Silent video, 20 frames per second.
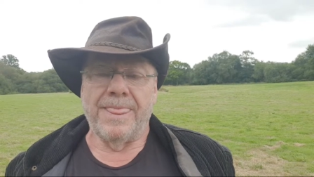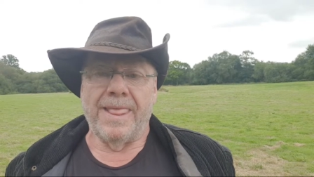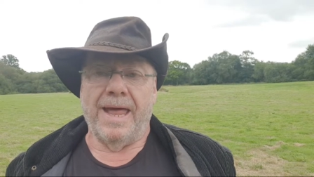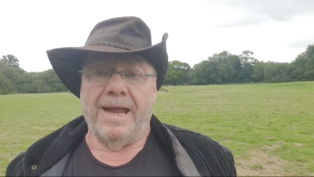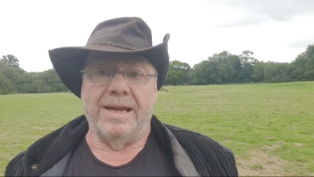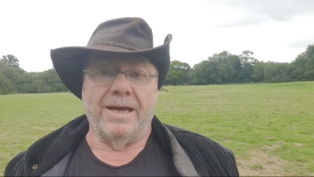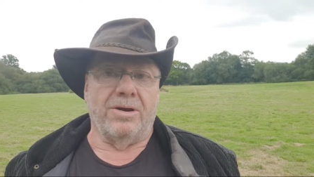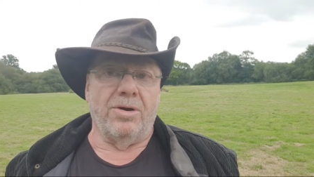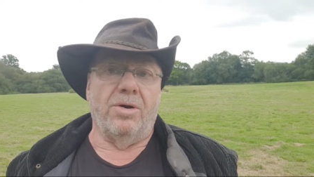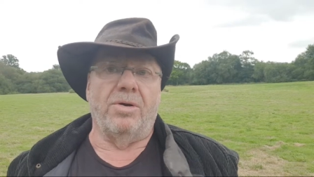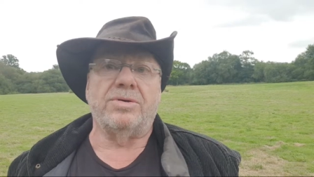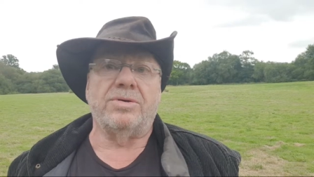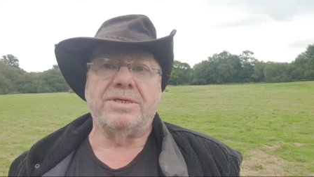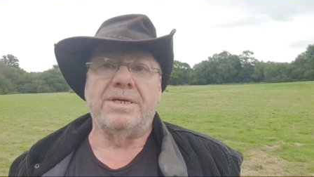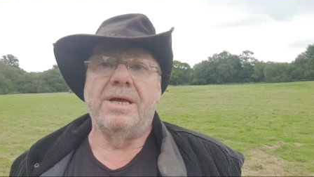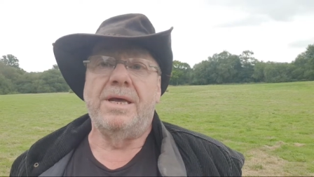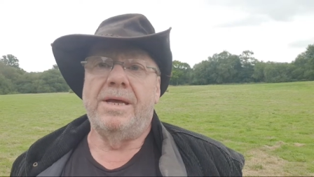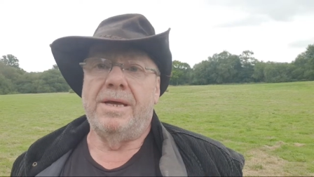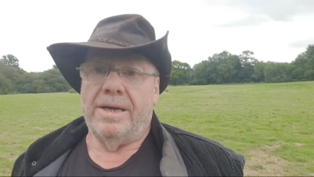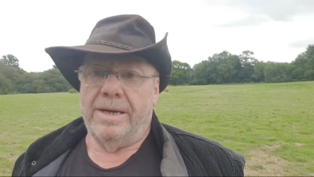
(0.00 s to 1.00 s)
And, of course,
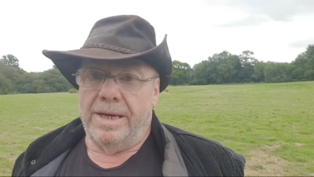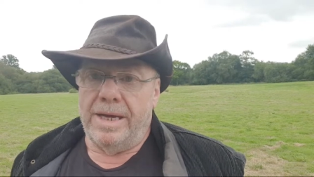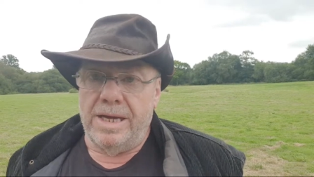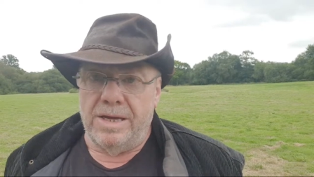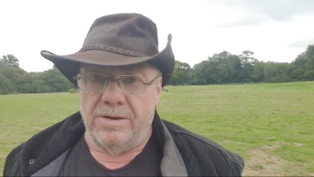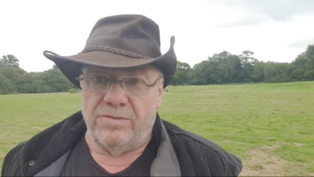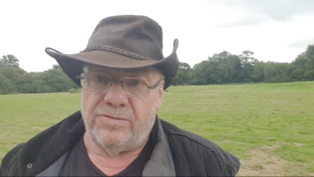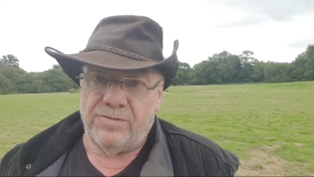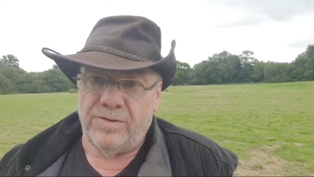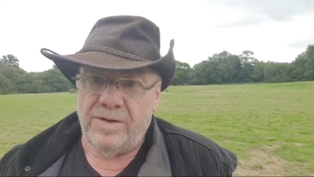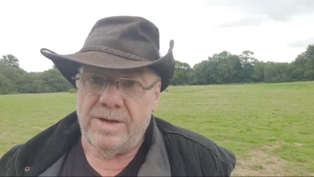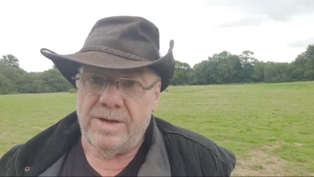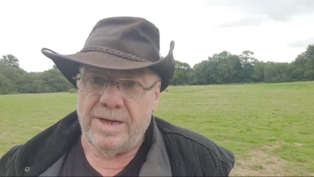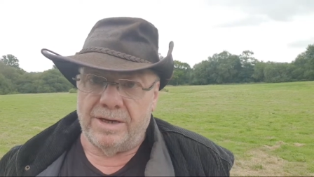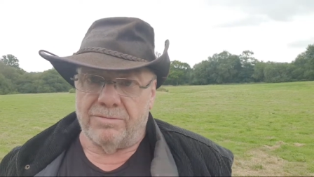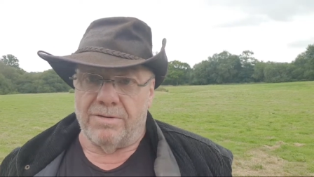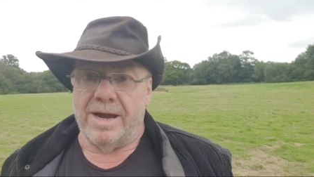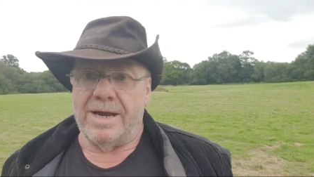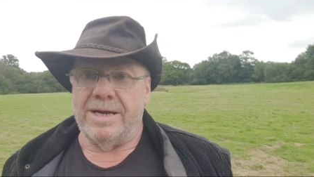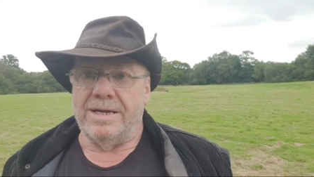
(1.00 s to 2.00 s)
if
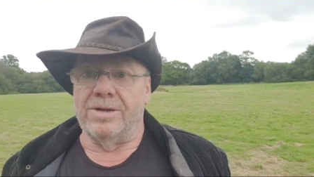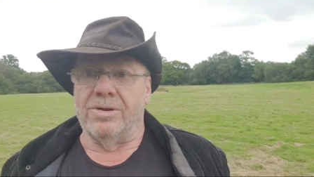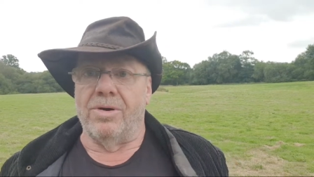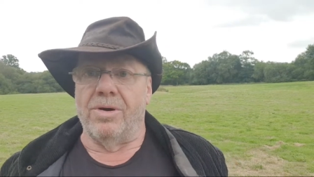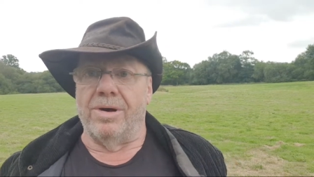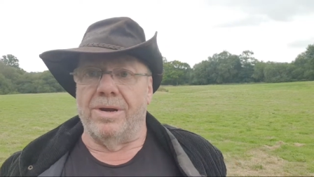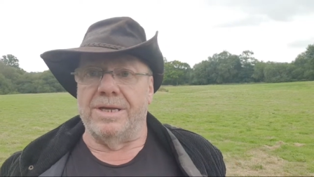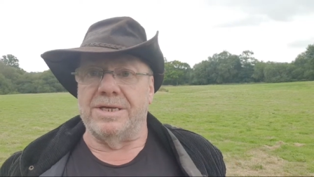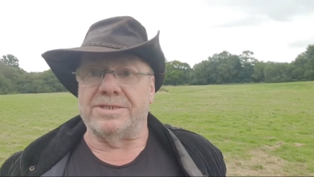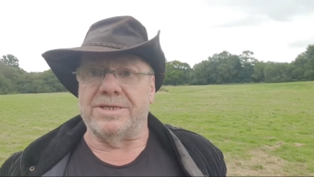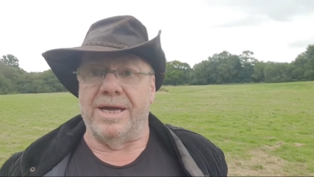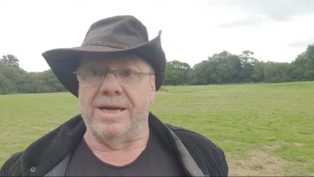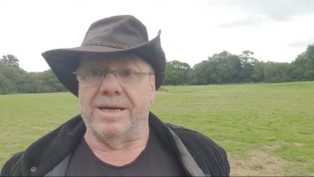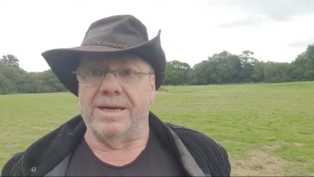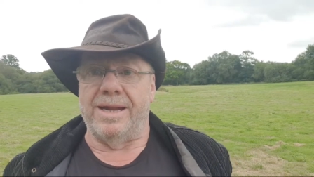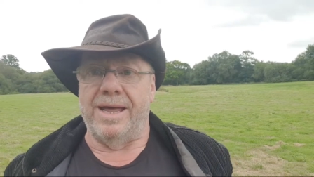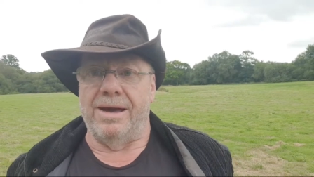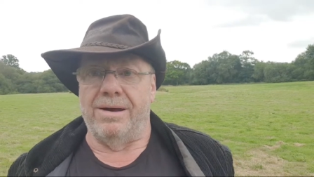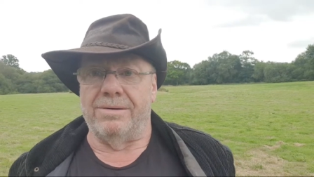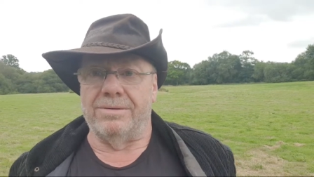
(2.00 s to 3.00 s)
Iranian oil is
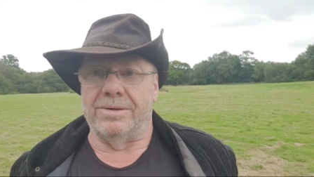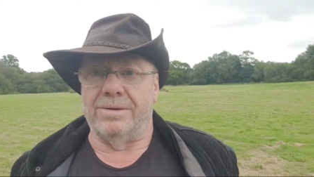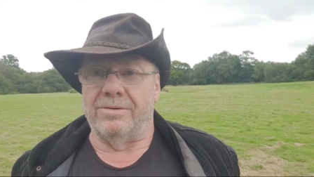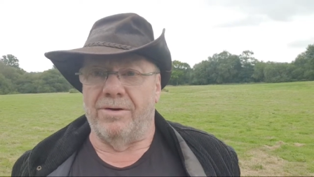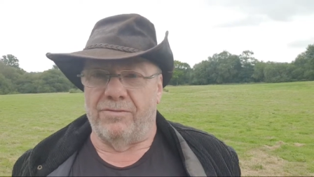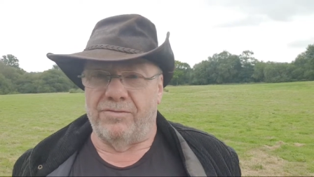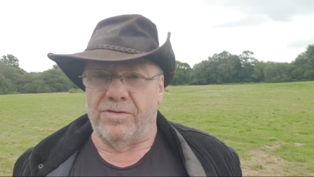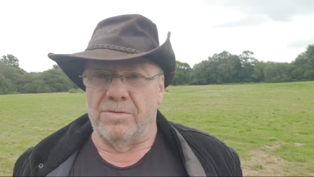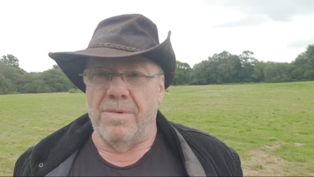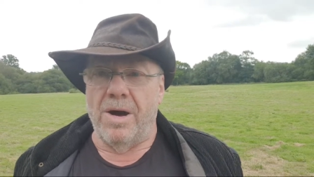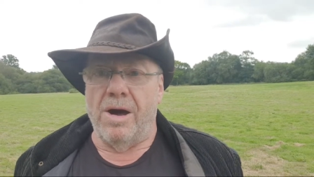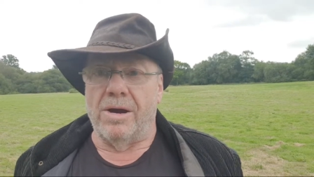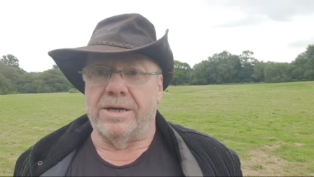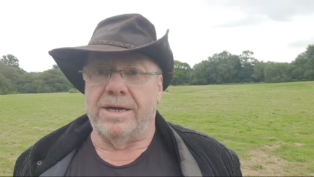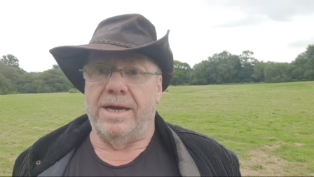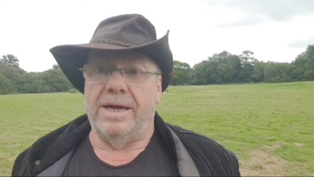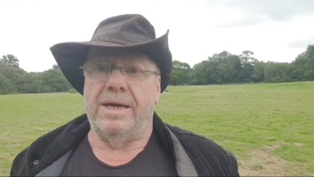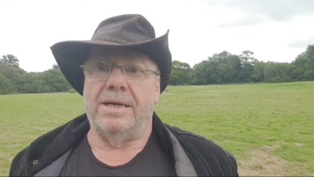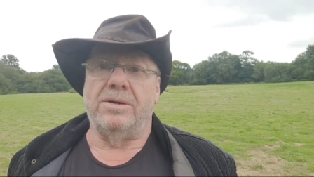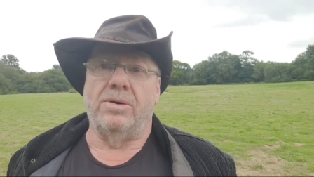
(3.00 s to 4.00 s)
taken out off the
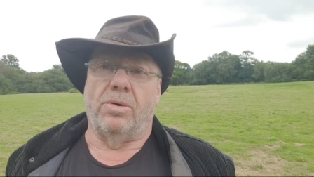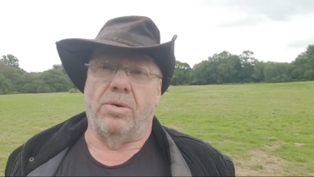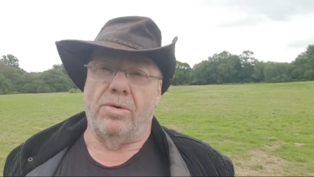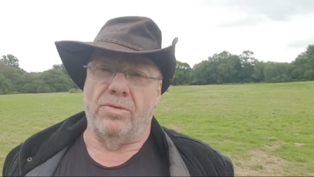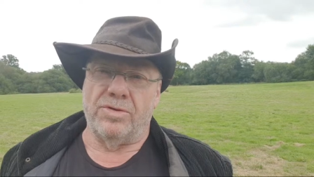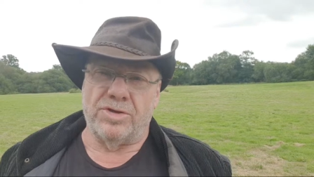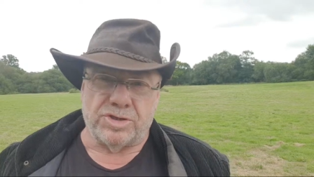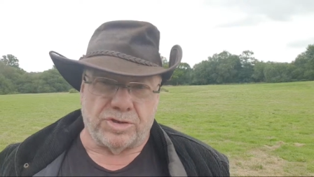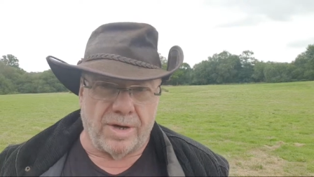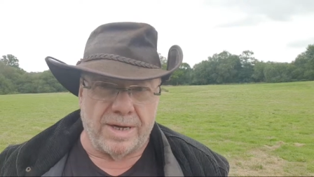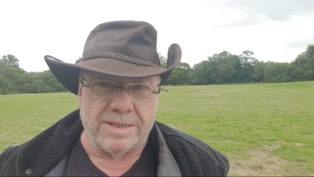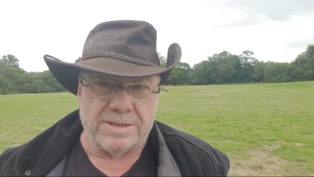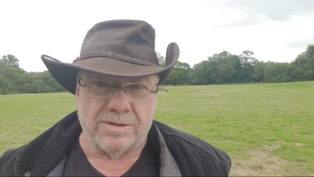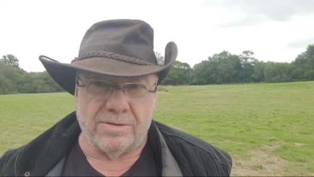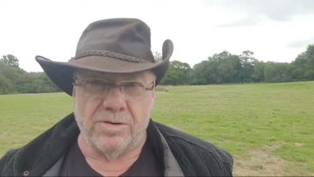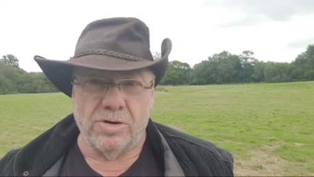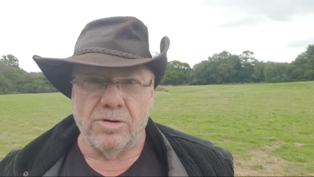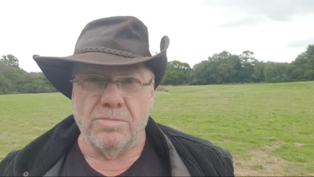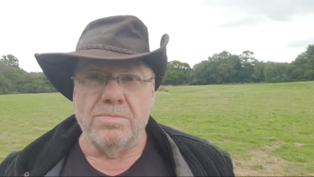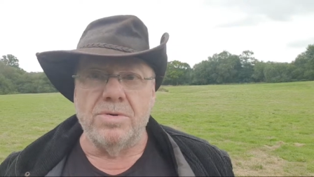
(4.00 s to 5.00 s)
market, or the Straits of
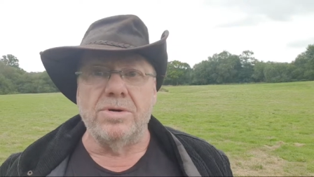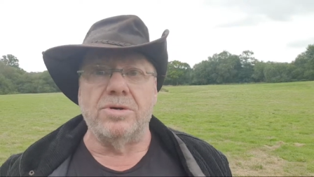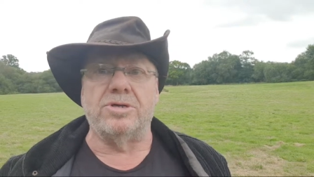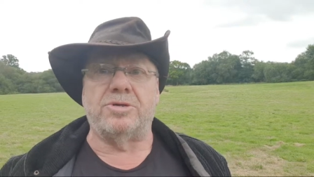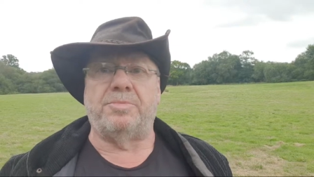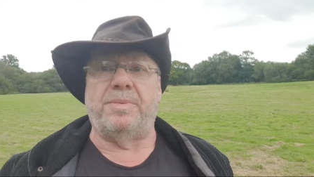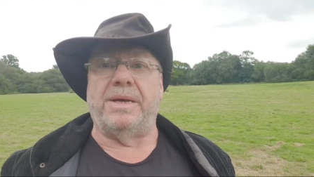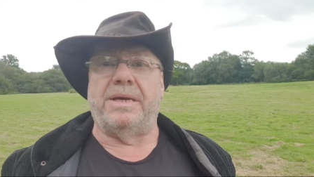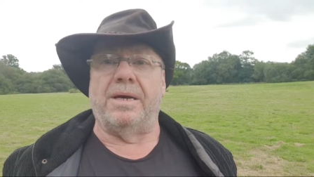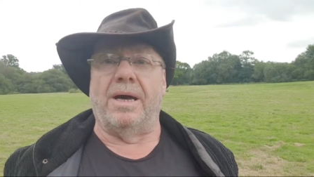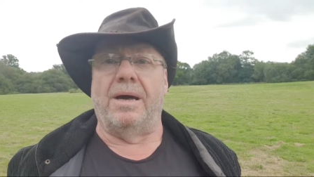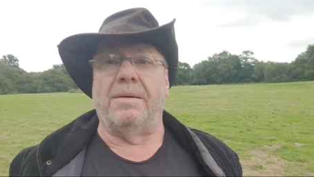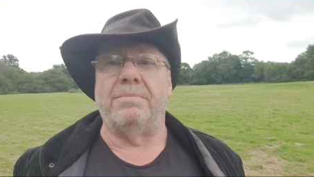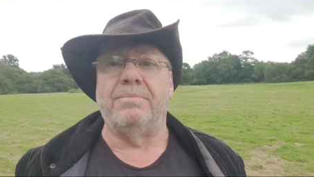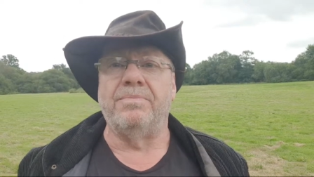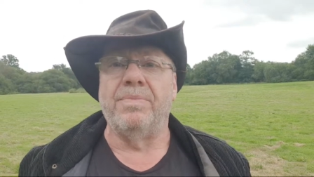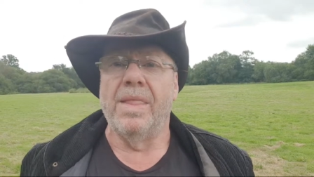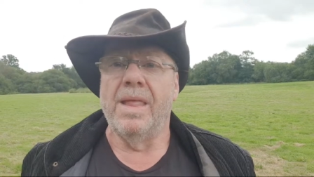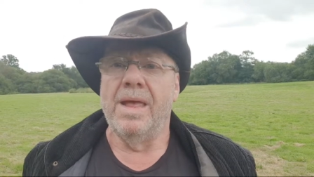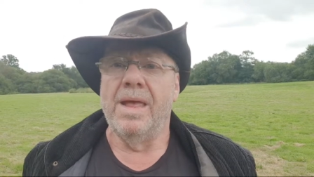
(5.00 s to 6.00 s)
Hormuz become